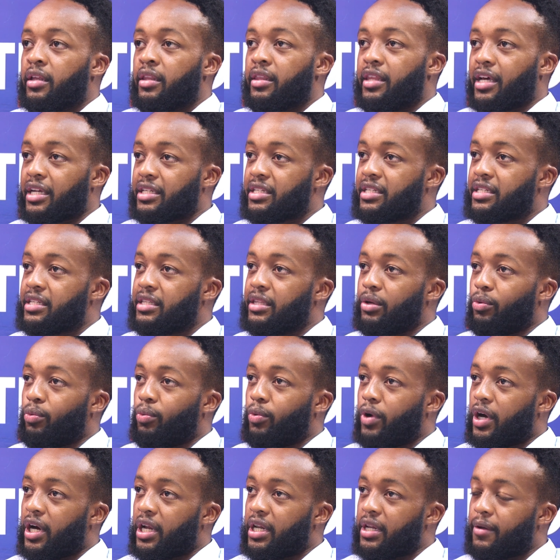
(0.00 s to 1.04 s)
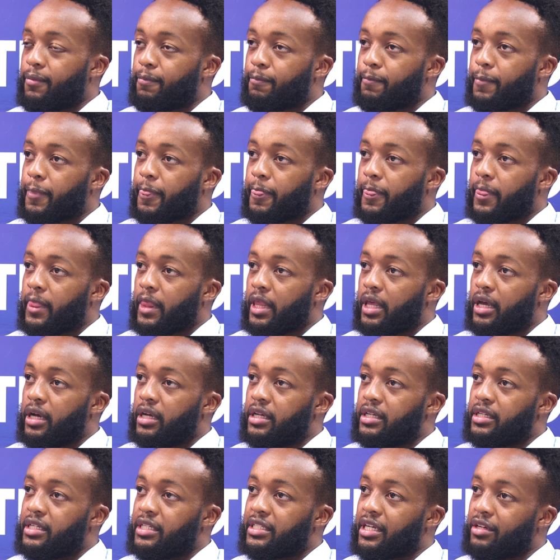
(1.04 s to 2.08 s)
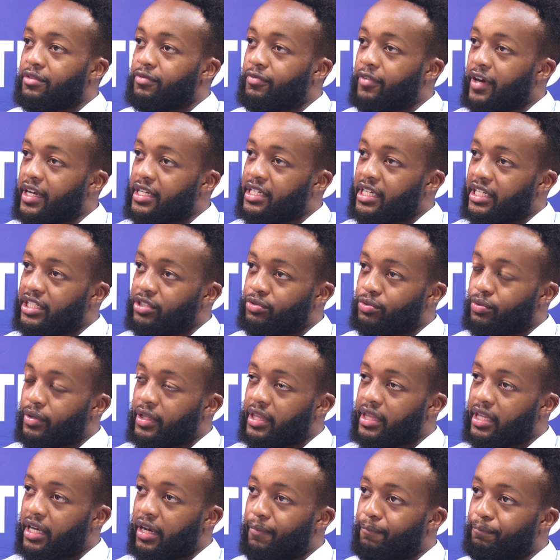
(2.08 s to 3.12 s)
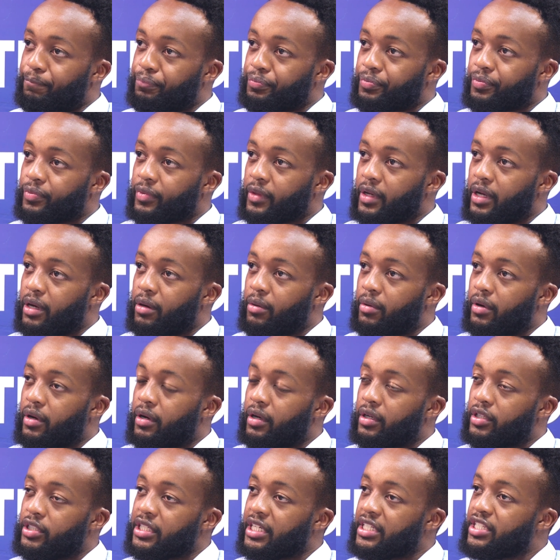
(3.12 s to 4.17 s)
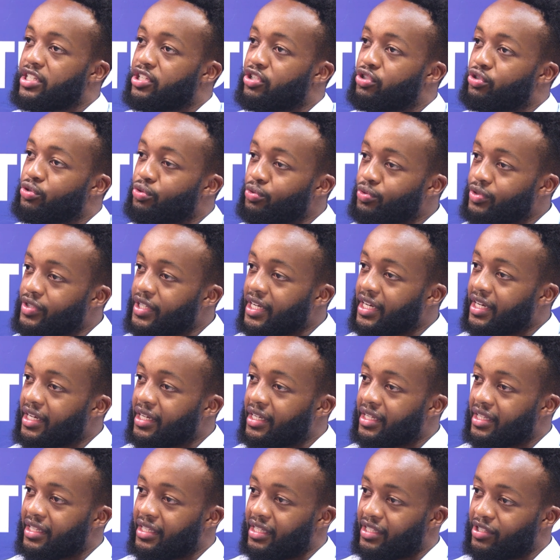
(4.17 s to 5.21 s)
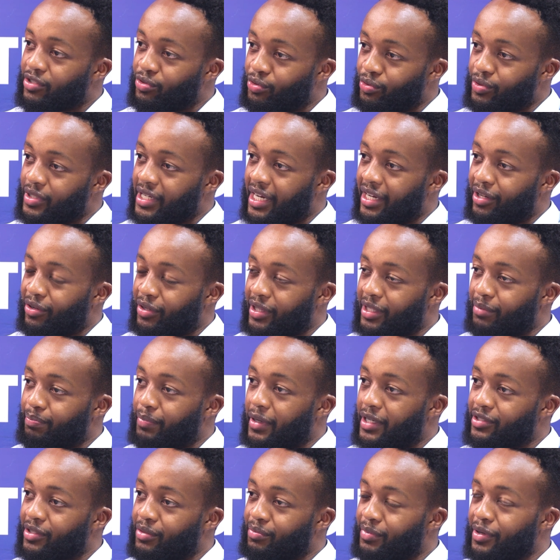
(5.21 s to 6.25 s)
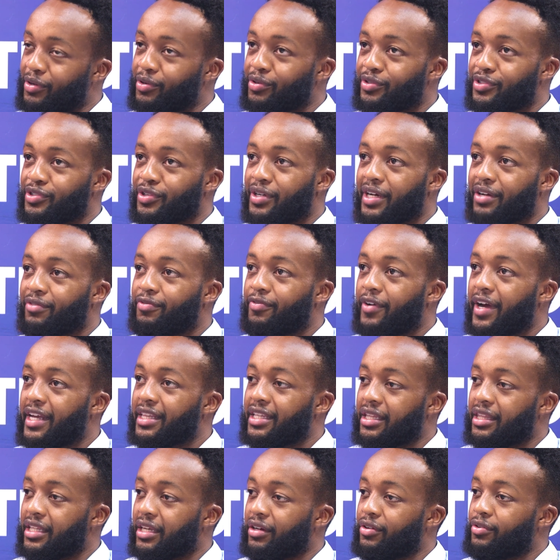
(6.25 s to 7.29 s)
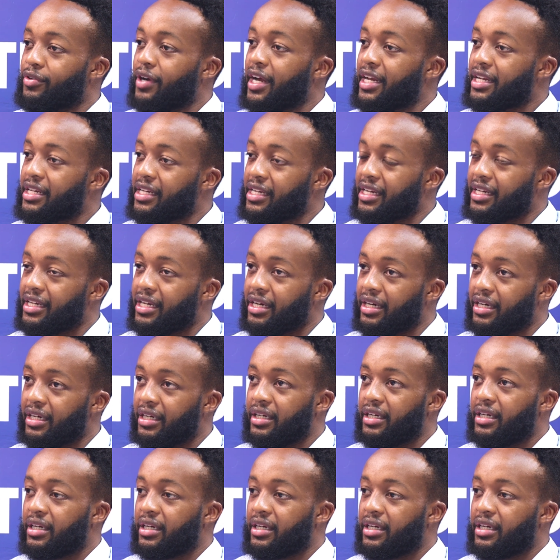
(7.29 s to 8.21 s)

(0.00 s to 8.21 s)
That's the one disadvantage with just choosing the suit and not the person, because you can find that the right leader